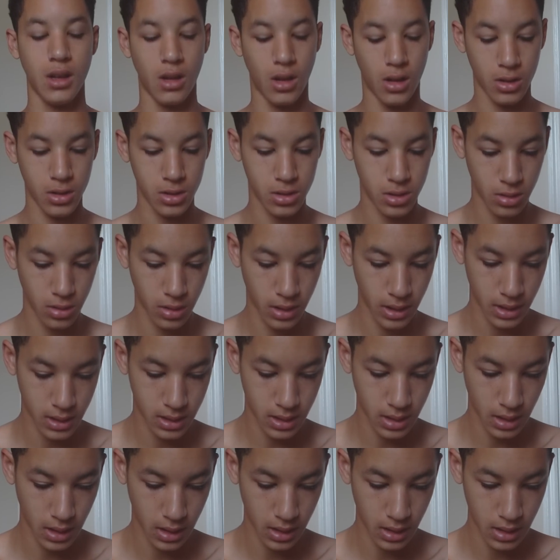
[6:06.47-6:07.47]
he also
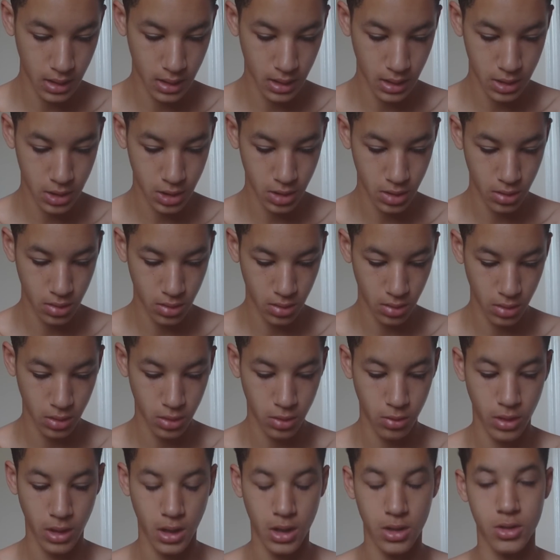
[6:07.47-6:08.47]
gets an additional
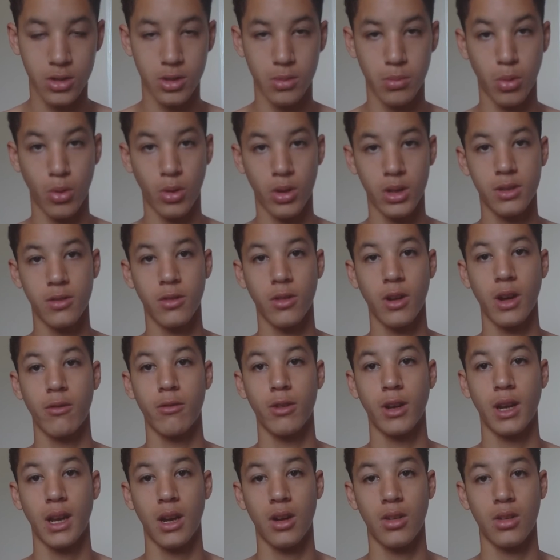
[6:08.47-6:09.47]
300 points for
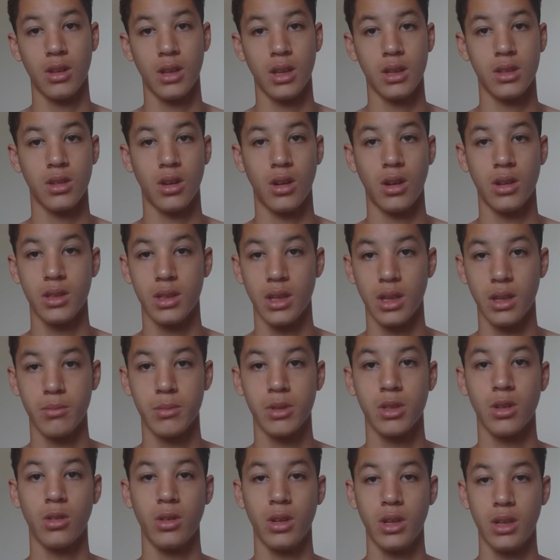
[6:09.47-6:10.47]
every counter that's onto him,
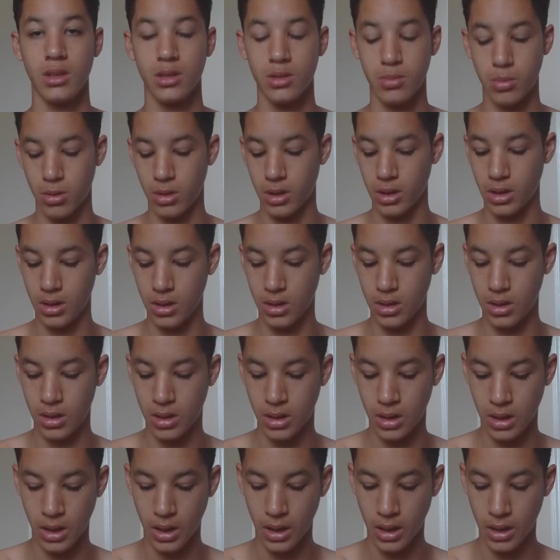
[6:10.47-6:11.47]
so he is pretty good,
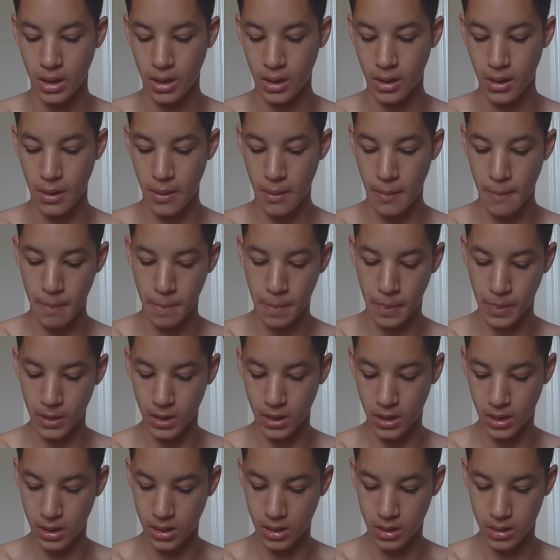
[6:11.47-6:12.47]

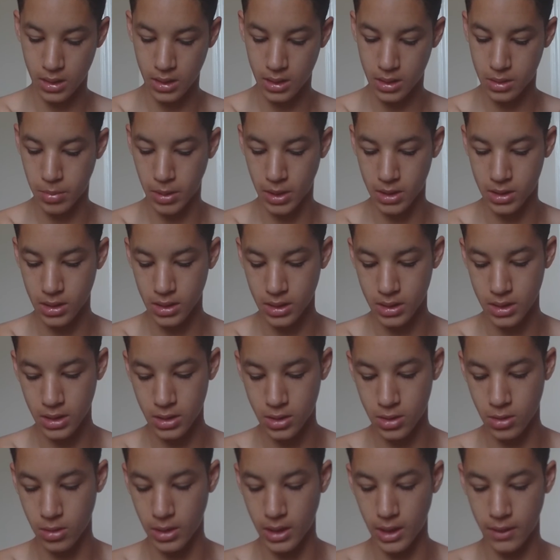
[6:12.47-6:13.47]
especially
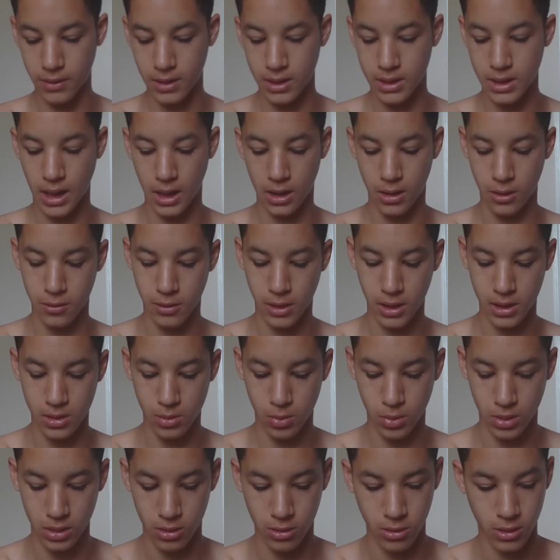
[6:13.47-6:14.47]
since you only have to
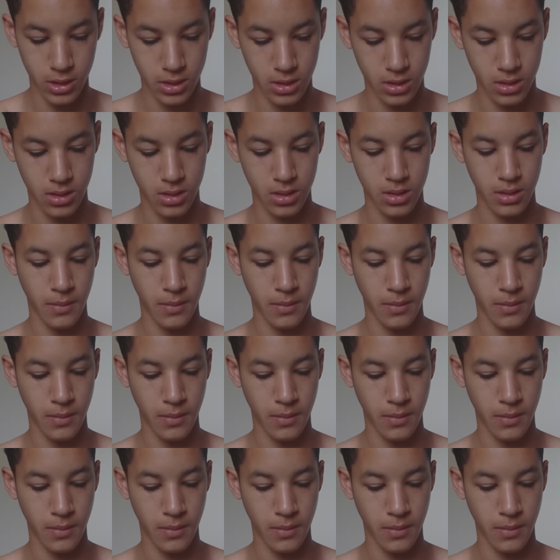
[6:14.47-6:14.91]
sacrifice 1 creature.